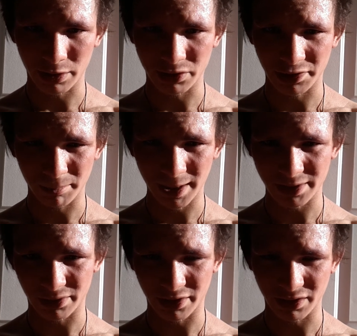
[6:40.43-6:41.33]

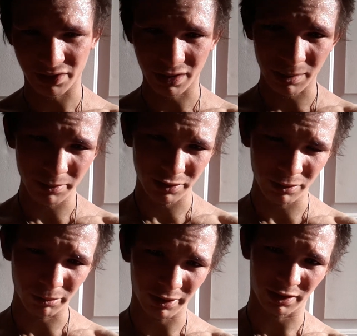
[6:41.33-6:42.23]
Geomancer Ian
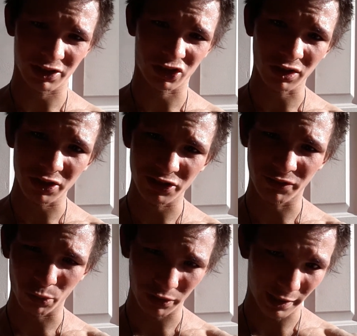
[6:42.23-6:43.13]
Thomason with an astrology
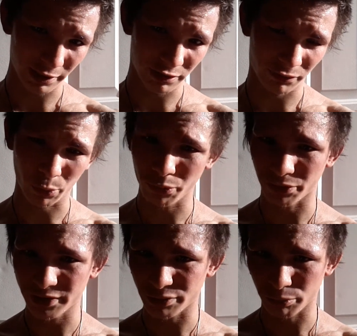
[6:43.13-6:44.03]
forecast for
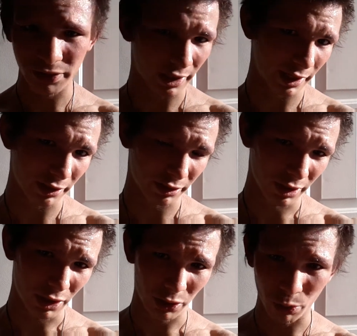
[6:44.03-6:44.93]
this weekend,
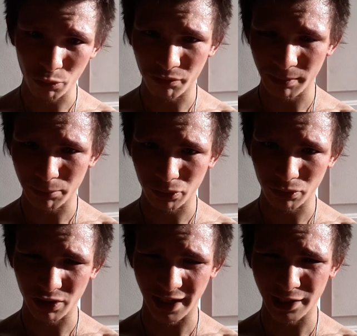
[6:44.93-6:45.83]
November
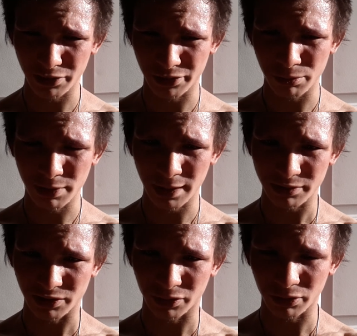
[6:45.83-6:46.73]
8th,
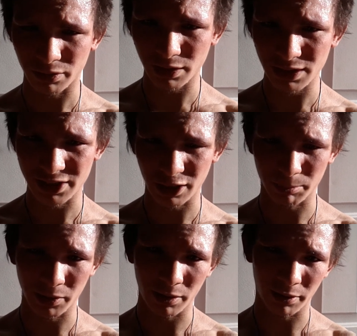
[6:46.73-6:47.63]
2013. Check
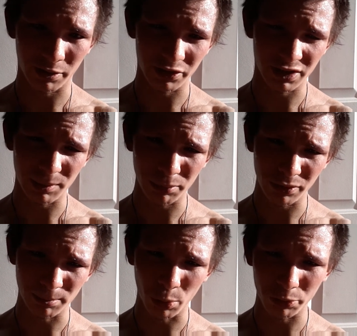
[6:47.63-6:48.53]
me out on Tumblr,
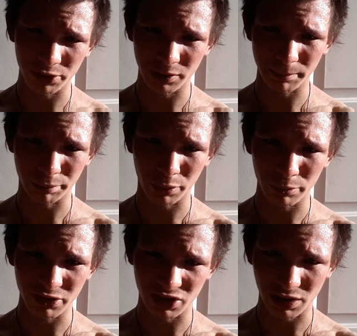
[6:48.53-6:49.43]

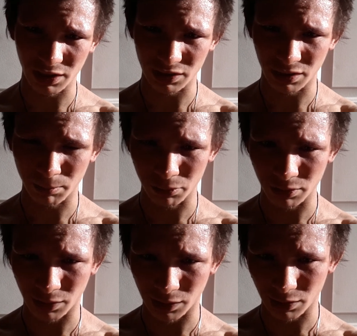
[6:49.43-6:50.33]

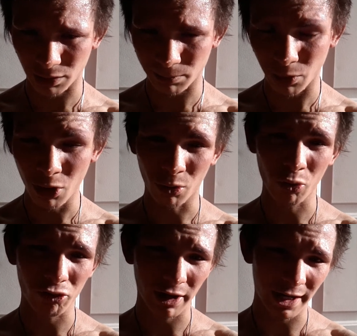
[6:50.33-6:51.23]
moltenprose.tumblr.com,
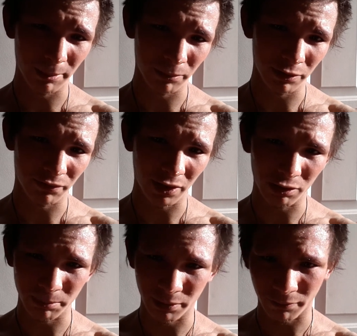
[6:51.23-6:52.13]
or follow
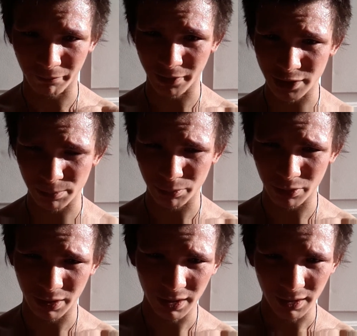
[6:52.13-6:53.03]
me on Facebook,
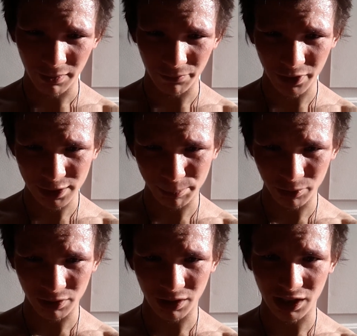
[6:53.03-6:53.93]

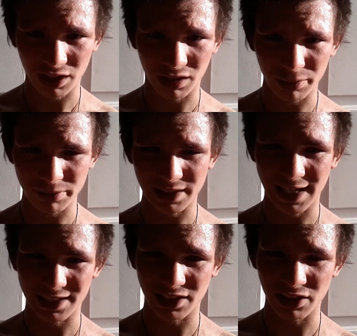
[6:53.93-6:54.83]

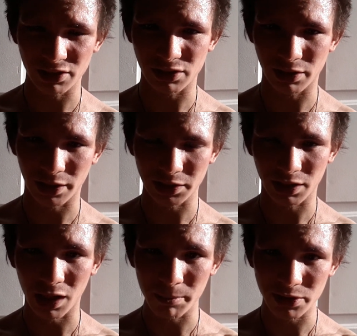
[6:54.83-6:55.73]

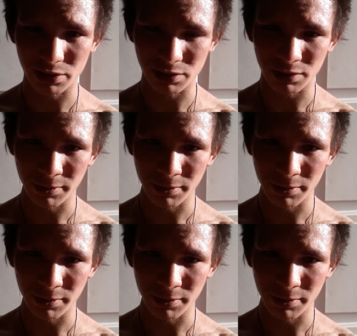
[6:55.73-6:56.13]
facebook.com/ian.thomason.